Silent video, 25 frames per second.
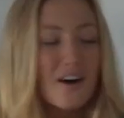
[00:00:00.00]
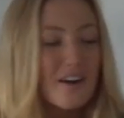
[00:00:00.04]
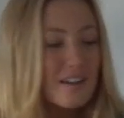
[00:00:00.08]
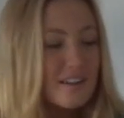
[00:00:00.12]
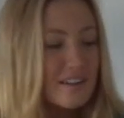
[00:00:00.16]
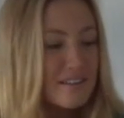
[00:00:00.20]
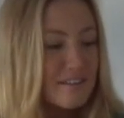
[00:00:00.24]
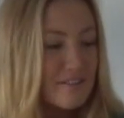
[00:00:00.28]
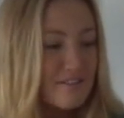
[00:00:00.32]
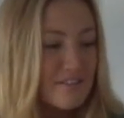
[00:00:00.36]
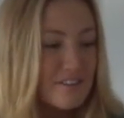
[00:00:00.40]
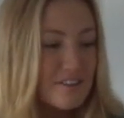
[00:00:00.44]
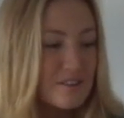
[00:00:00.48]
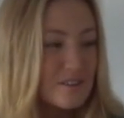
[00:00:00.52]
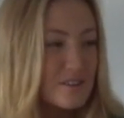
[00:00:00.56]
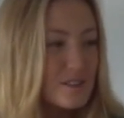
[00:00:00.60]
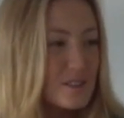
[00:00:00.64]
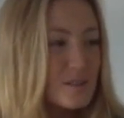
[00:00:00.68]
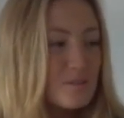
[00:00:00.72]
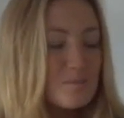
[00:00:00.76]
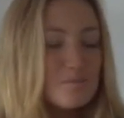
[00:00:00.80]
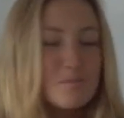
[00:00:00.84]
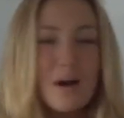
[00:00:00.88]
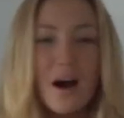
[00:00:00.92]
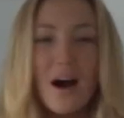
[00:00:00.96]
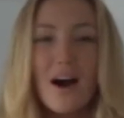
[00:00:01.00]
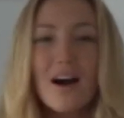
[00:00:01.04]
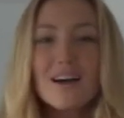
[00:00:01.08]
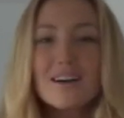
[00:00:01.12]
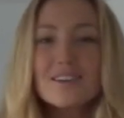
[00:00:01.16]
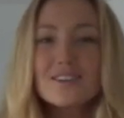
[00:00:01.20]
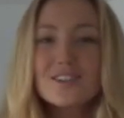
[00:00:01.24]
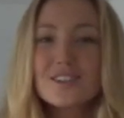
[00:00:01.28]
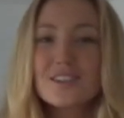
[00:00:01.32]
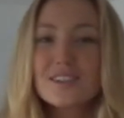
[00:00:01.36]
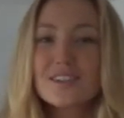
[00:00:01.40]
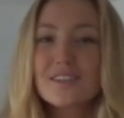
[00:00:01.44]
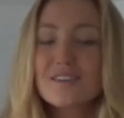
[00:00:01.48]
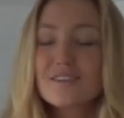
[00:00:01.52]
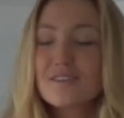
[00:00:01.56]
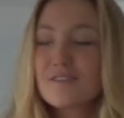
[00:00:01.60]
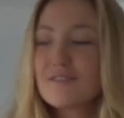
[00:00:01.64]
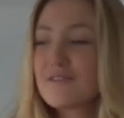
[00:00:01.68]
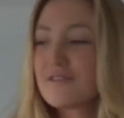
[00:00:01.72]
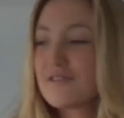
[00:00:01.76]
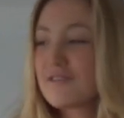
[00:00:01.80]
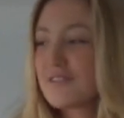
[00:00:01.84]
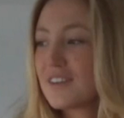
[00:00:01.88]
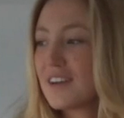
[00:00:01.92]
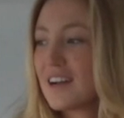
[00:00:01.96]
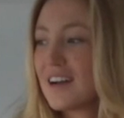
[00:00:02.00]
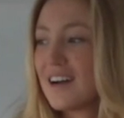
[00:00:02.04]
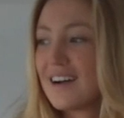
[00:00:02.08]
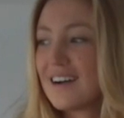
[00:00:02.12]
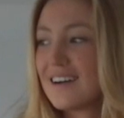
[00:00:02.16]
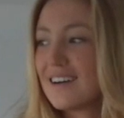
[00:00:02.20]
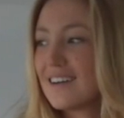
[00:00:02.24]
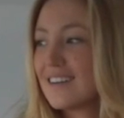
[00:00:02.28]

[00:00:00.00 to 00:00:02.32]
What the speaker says: all of this positive,